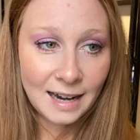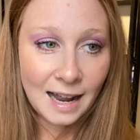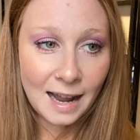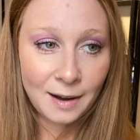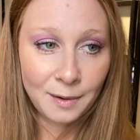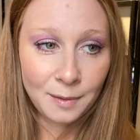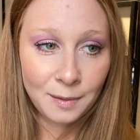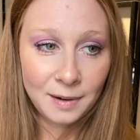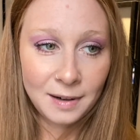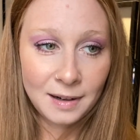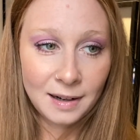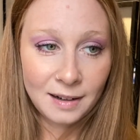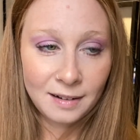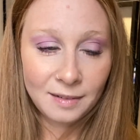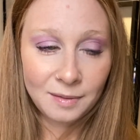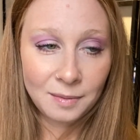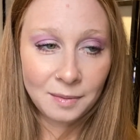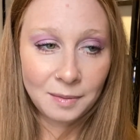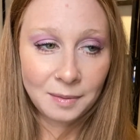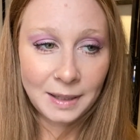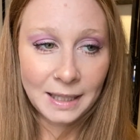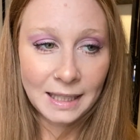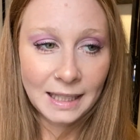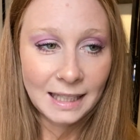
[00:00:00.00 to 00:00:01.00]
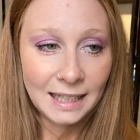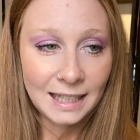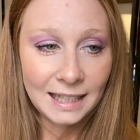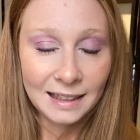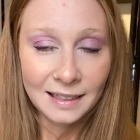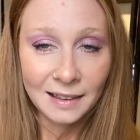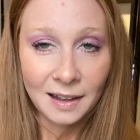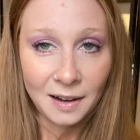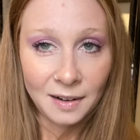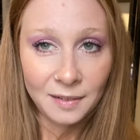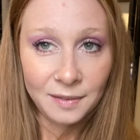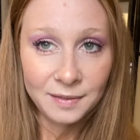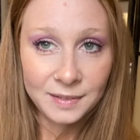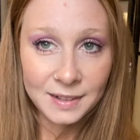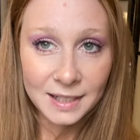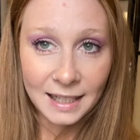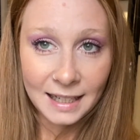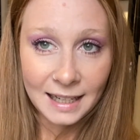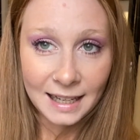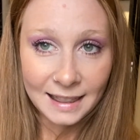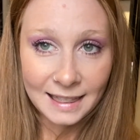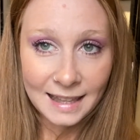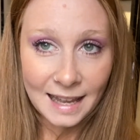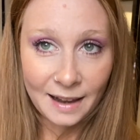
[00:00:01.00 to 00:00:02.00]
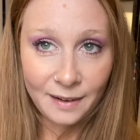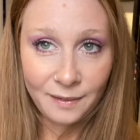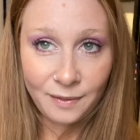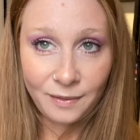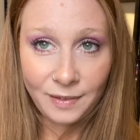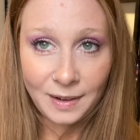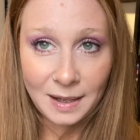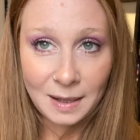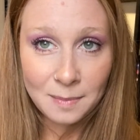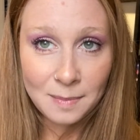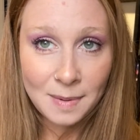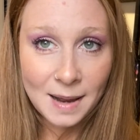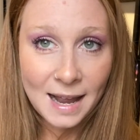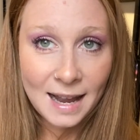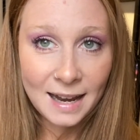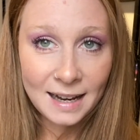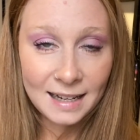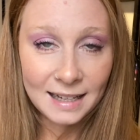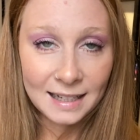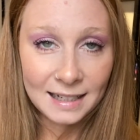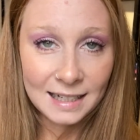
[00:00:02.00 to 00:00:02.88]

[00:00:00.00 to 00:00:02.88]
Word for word: I would really love to get that feedback,